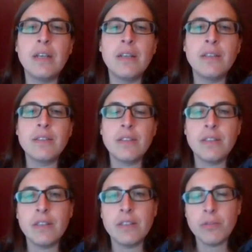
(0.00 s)
and
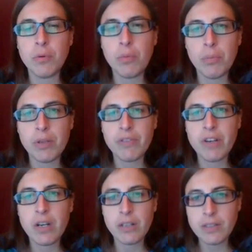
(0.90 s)
the Republic of
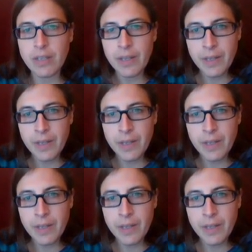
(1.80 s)
Ireland.